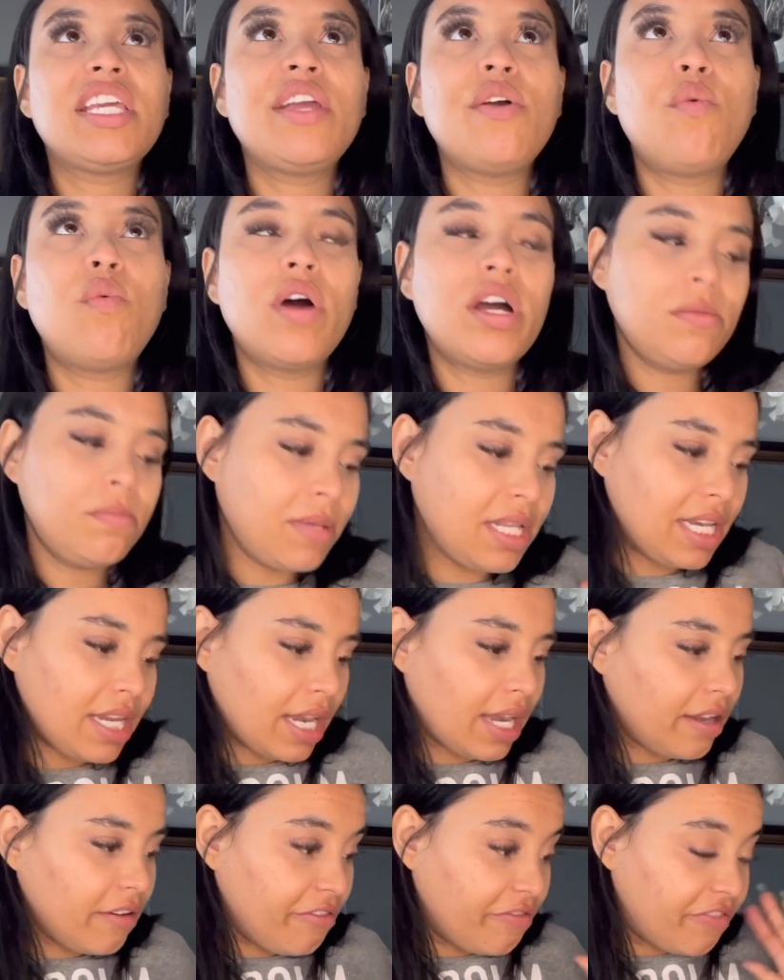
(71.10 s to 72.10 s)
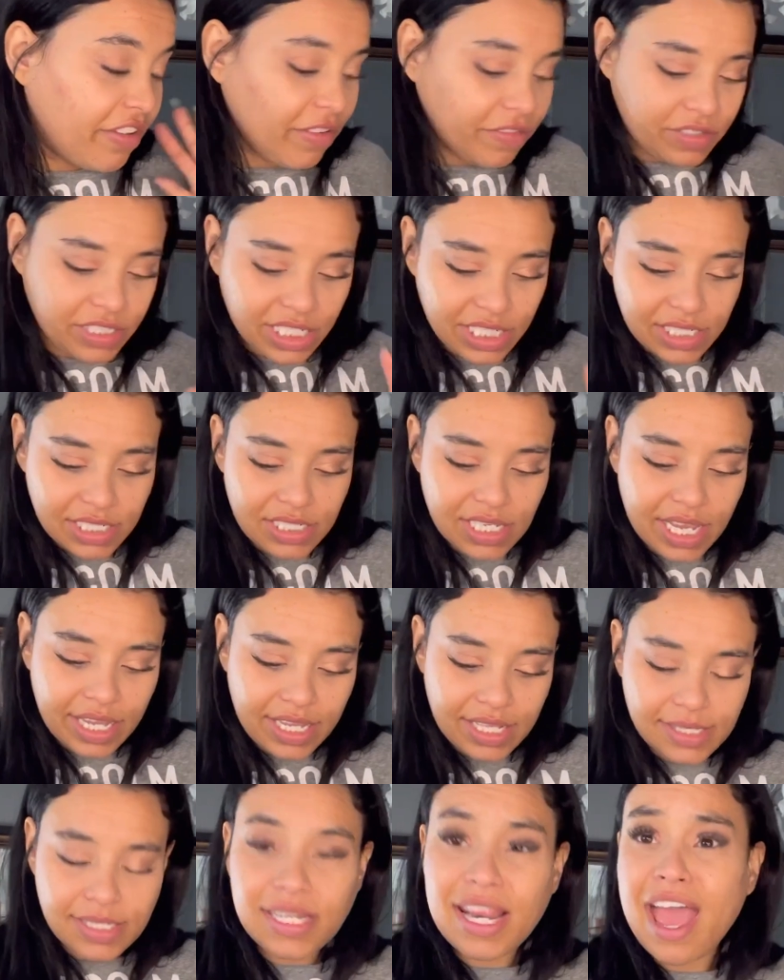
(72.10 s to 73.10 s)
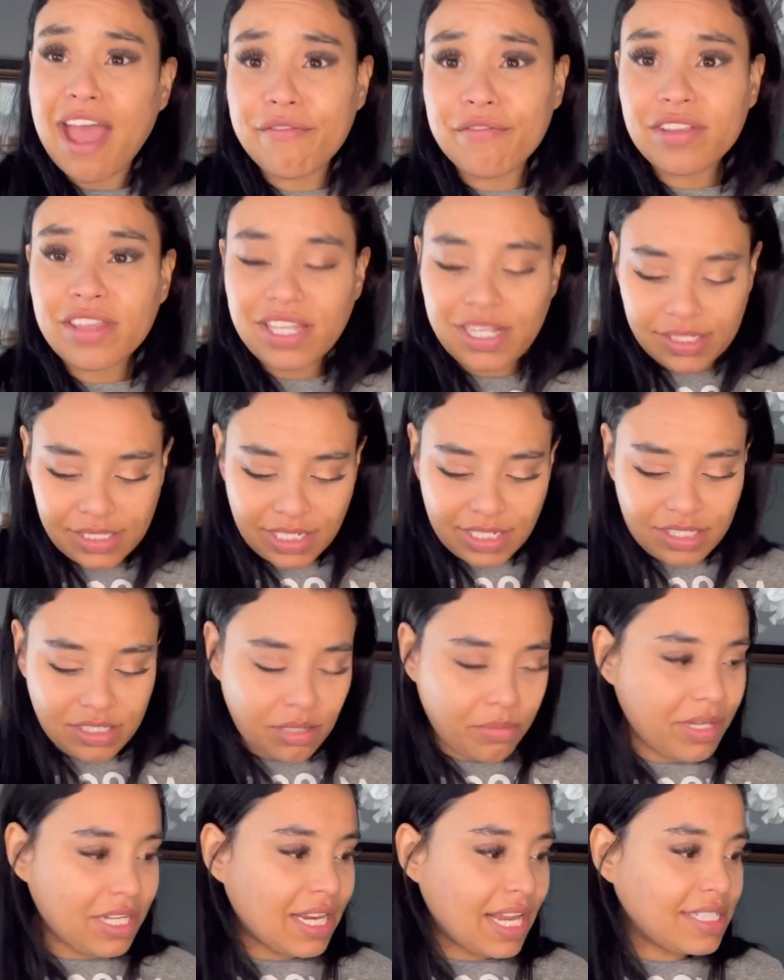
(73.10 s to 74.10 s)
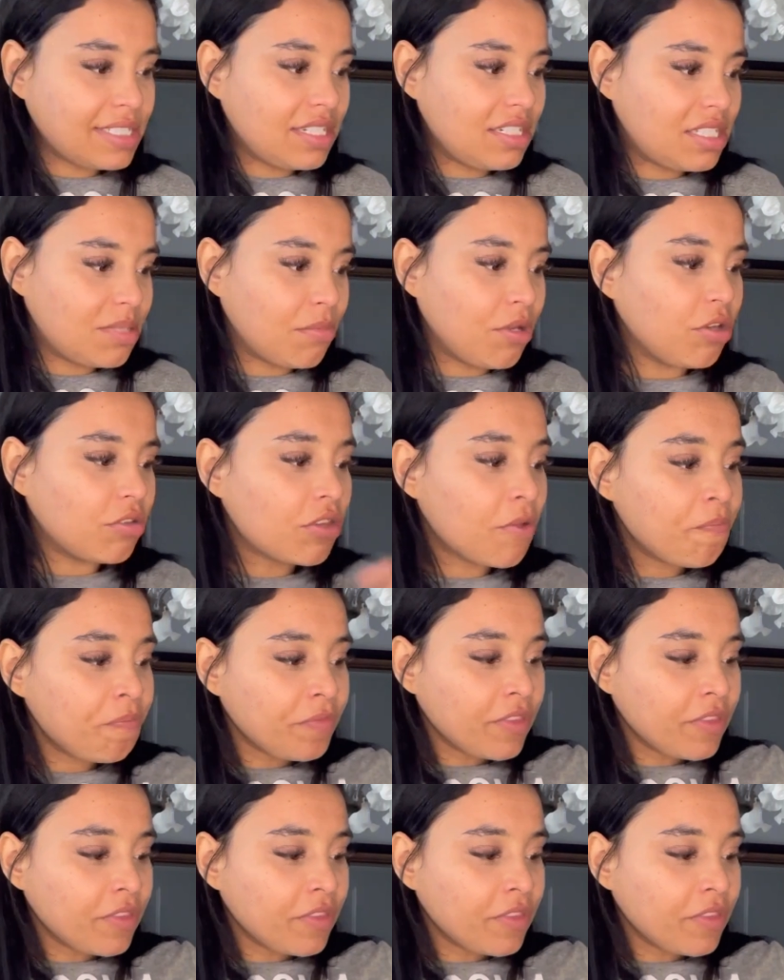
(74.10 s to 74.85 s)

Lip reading: 1 minute and 15 seconds, and everything seems to be nice and smooth.